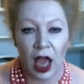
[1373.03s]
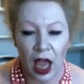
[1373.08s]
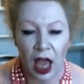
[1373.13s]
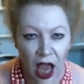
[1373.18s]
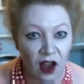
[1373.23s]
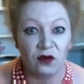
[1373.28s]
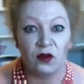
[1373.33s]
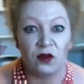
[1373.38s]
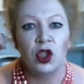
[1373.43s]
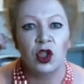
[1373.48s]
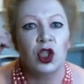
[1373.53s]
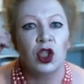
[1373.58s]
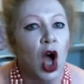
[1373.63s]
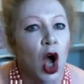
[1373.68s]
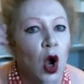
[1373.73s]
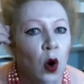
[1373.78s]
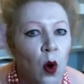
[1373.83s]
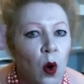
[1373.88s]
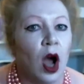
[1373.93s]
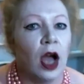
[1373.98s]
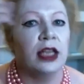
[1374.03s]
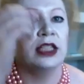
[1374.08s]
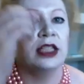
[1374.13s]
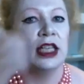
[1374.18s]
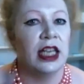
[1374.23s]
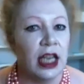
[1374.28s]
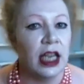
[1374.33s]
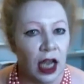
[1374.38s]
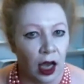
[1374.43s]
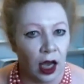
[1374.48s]
have no
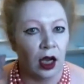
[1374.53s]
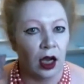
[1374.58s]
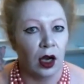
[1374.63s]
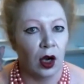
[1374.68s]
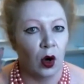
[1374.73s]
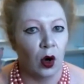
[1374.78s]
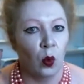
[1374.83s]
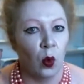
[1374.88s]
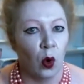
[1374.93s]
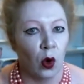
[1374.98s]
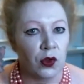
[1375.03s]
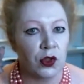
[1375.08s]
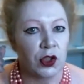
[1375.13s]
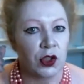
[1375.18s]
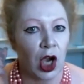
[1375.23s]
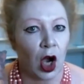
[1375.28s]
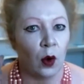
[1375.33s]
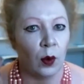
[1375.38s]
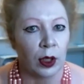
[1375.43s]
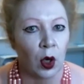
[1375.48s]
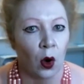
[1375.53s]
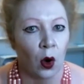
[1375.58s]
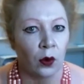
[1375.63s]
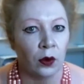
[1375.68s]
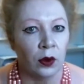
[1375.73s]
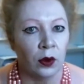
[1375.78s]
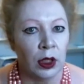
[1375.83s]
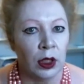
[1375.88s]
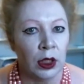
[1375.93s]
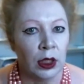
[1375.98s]
idea what's going
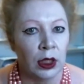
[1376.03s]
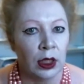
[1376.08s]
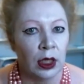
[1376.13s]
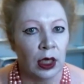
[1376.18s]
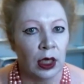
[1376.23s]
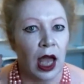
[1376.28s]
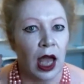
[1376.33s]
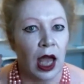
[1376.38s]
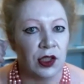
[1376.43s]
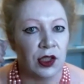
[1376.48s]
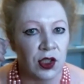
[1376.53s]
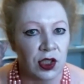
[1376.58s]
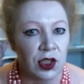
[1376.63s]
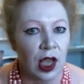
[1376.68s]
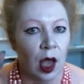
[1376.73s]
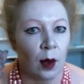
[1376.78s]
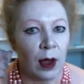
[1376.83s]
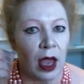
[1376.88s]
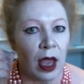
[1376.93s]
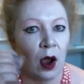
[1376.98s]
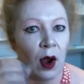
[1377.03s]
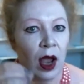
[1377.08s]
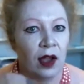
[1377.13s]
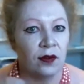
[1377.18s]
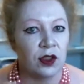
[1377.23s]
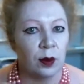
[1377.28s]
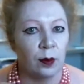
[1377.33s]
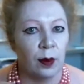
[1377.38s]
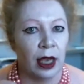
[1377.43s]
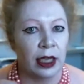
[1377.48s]
on, and somehow
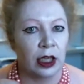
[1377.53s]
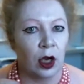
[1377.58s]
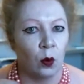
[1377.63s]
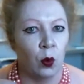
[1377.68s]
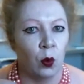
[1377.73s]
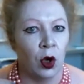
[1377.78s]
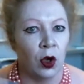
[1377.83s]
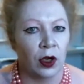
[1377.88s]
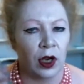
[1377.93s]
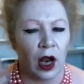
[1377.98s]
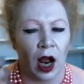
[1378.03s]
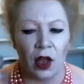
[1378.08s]
have to make it work.